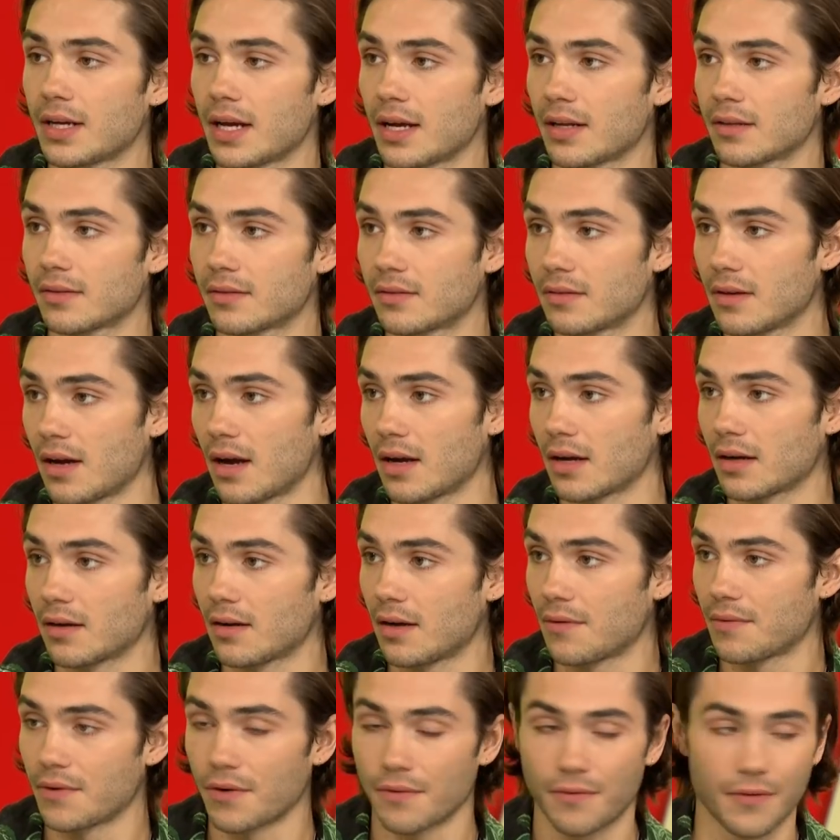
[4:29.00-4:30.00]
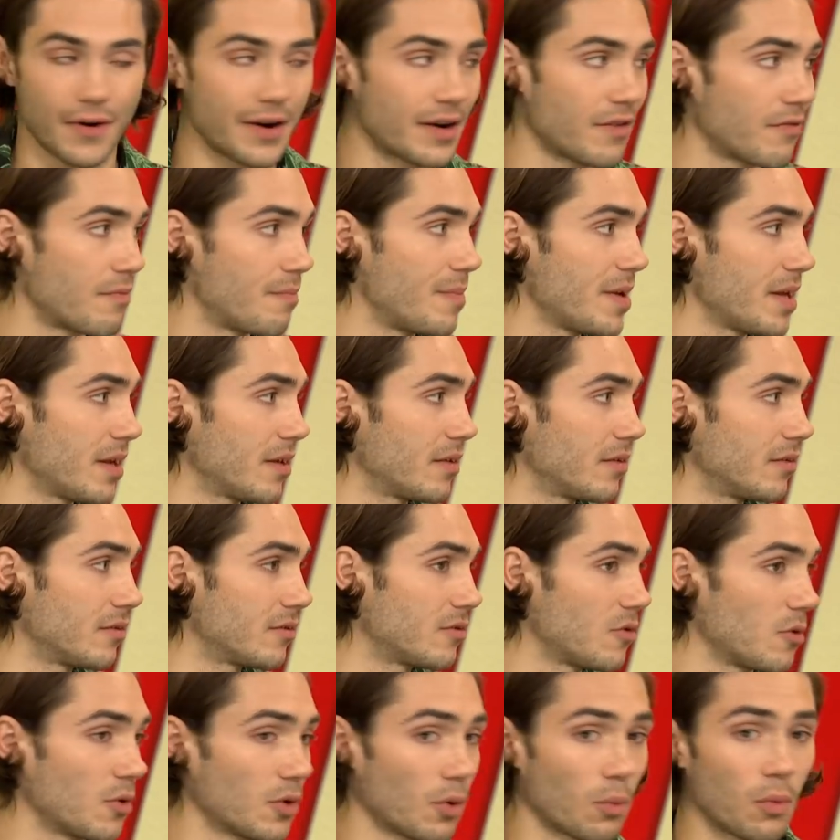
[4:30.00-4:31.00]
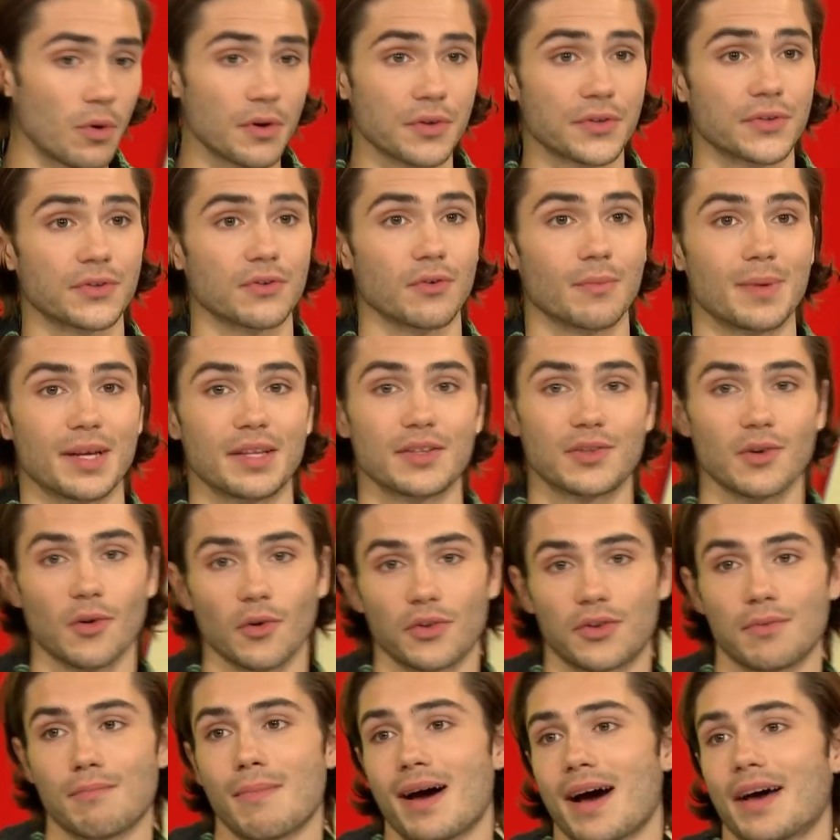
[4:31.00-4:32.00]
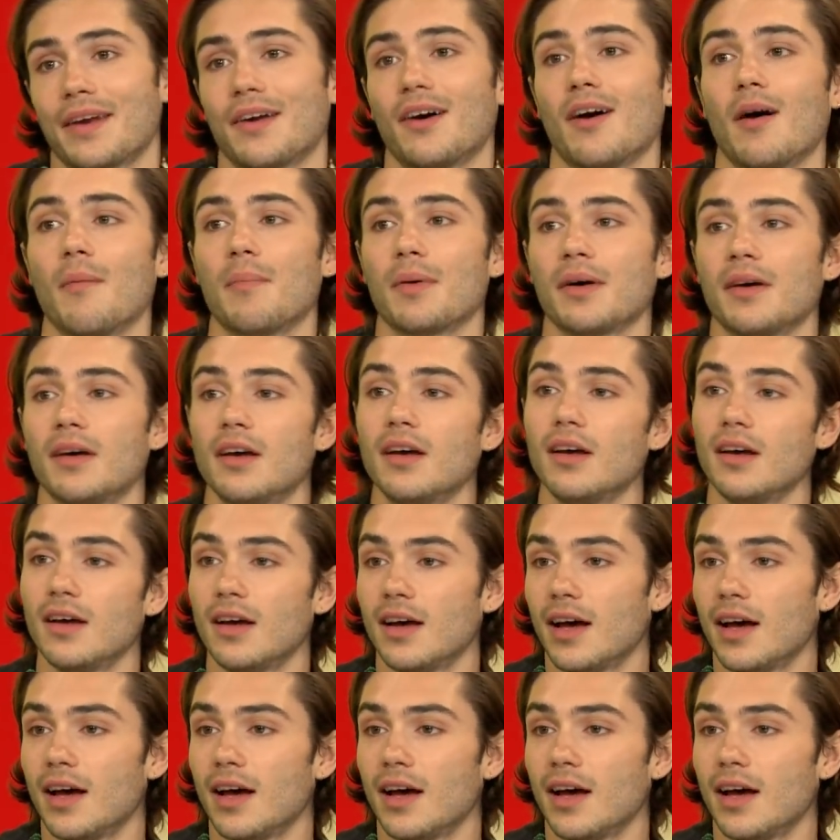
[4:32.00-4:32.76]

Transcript: get, yeah. like, if you're afraid mm-hmm. of being called a wuss or being told to man up. Yeah.